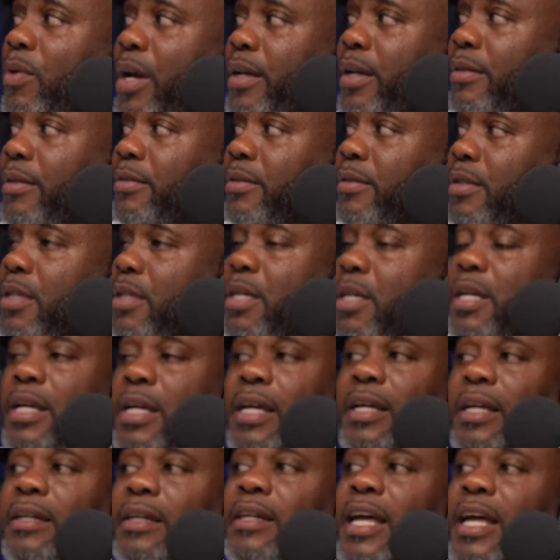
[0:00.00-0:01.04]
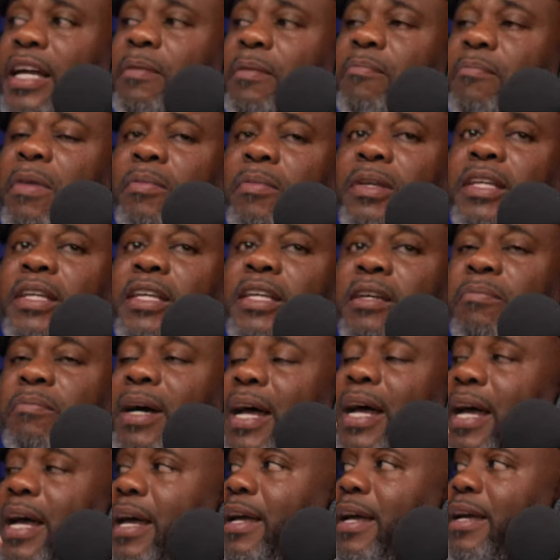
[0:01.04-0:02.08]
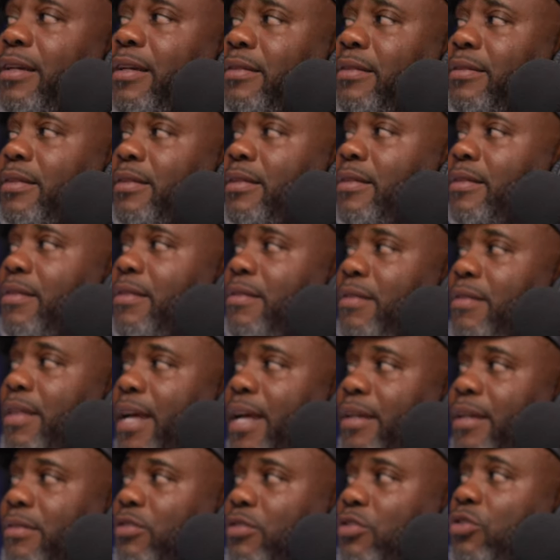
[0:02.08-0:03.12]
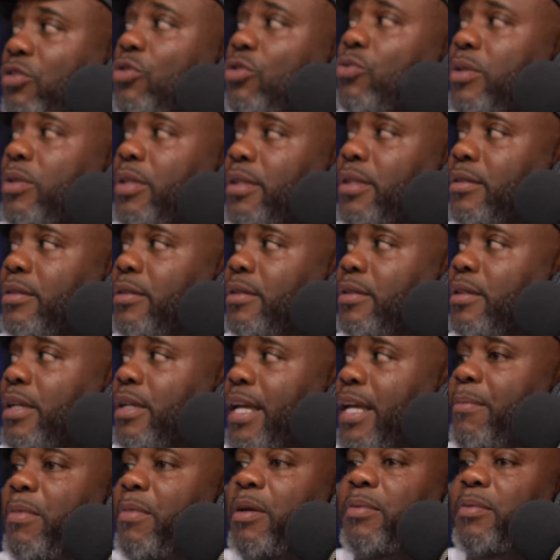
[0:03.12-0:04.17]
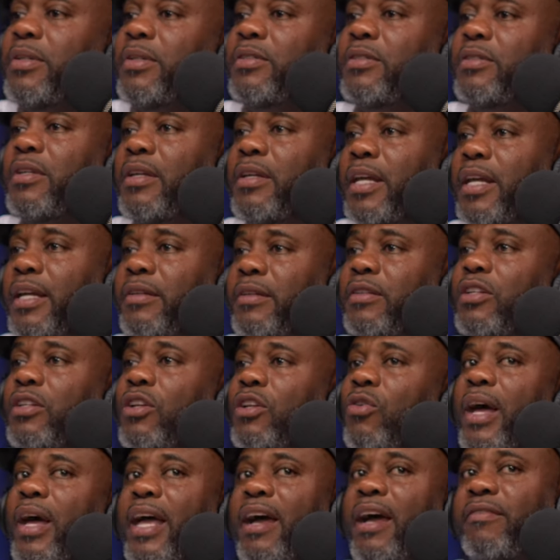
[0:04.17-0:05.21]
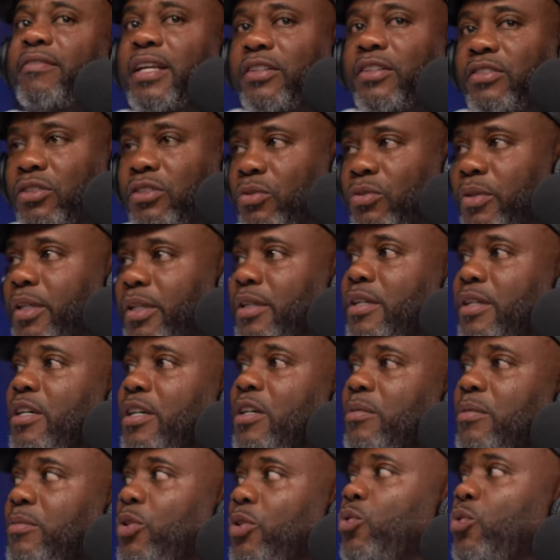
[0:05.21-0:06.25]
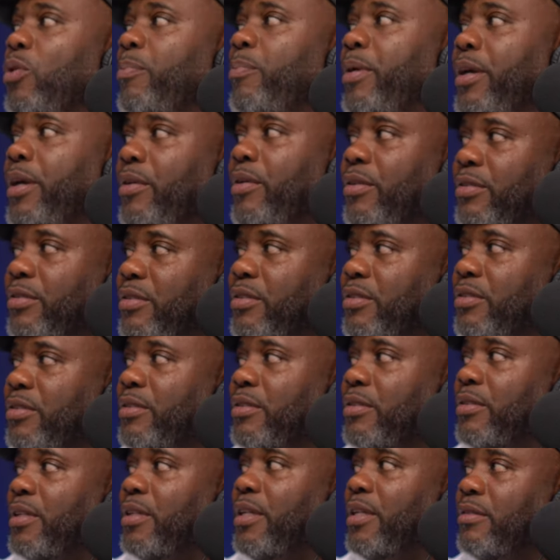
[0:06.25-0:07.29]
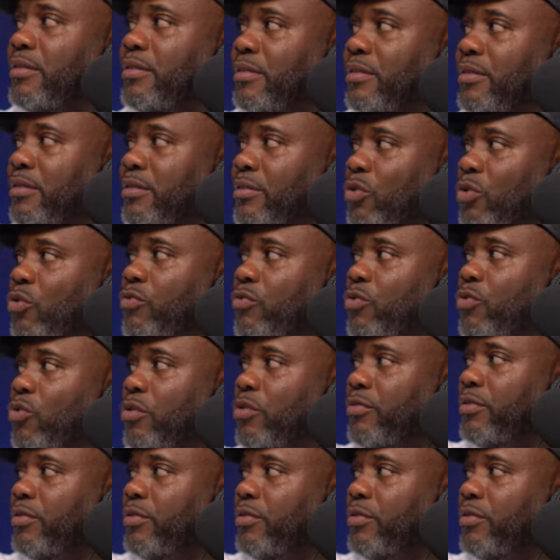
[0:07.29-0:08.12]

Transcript: right? Mm-hmm. That can maybe get behind that student and maybe and you know have that student come do appearances and, and so